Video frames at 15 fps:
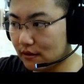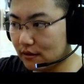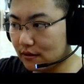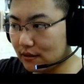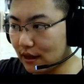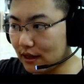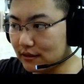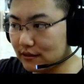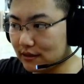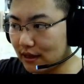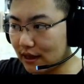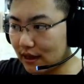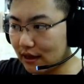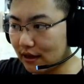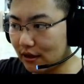That's
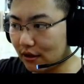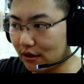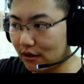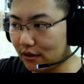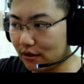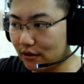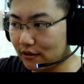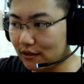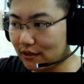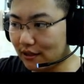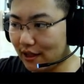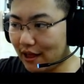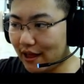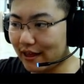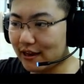a
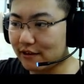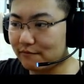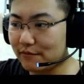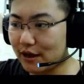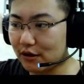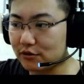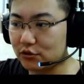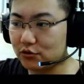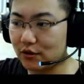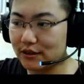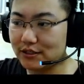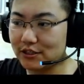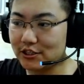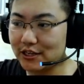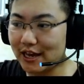line of mouse
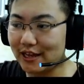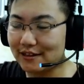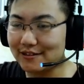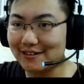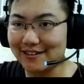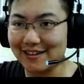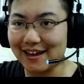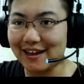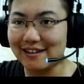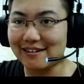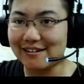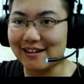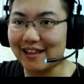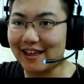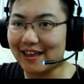droids chained
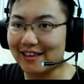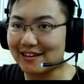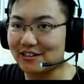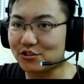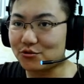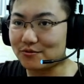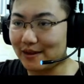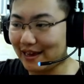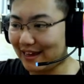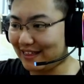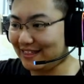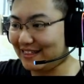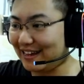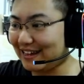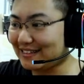together like a
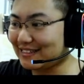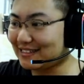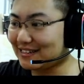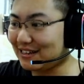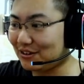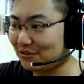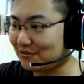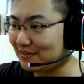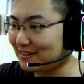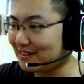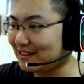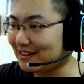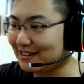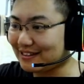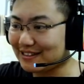train. That's cute.
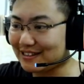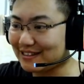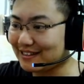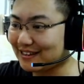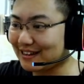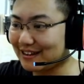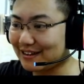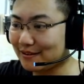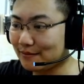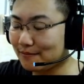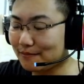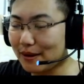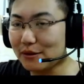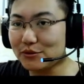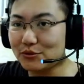
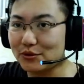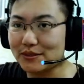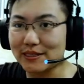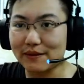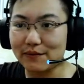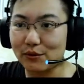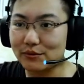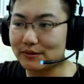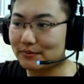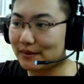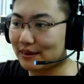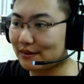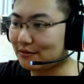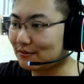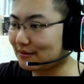Mouse droids have always been
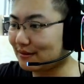cute.